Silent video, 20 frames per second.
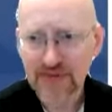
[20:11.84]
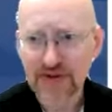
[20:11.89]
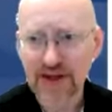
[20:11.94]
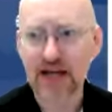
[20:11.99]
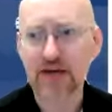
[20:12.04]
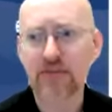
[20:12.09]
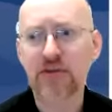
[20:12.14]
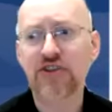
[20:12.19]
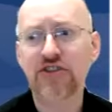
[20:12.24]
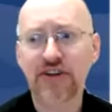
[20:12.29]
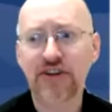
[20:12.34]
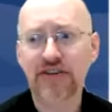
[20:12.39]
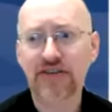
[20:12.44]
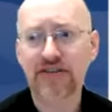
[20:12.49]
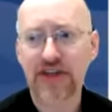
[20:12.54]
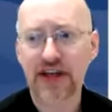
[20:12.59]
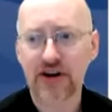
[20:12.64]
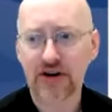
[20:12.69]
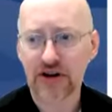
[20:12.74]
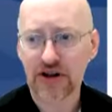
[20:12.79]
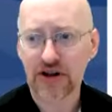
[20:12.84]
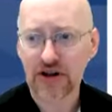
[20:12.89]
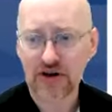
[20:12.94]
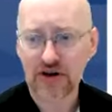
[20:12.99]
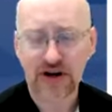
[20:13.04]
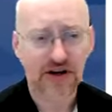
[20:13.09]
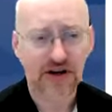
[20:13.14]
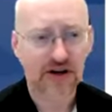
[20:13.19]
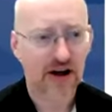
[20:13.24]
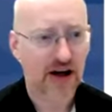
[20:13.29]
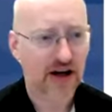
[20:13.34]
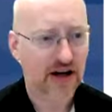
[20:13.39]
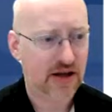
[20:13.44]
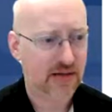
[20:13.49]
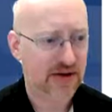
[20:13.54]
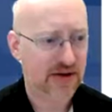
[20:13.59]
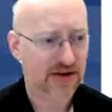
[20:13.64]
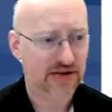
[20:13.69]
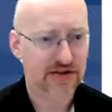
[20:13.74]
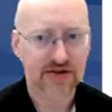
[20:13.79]
Images that are included in
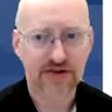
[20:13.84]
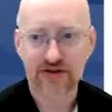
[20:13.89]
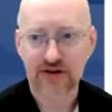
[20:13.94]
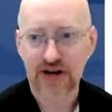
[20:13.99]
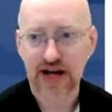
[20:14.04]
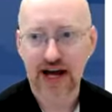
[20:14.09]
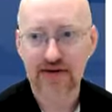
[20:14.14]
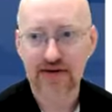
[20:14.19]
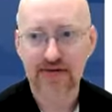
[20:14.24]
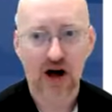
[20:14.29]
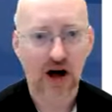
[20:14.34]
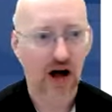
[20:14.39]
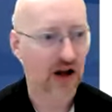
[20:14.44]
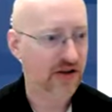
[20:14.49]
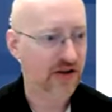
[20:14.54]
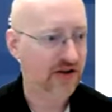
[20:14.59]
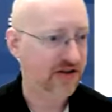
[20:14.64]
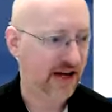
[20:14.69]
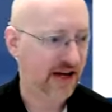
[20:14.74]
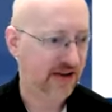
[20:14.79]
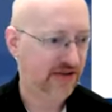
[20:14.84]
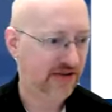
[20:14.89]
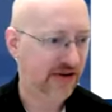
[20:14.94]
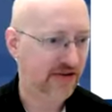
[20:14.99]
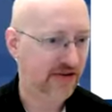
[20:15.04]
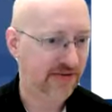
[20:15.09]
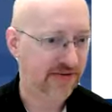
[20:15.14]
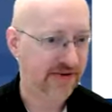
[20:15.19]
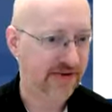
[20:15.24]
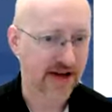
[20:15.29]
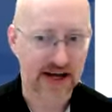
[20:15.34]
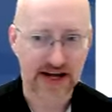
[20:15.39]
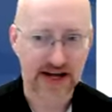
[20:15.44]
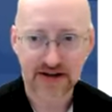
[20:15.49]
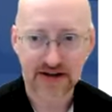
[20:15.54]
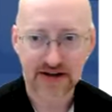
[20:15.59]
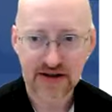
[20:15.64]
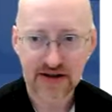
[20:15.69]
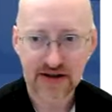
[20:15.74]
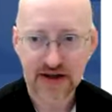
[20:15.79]
documents should have alt text
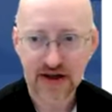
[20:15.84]
defined.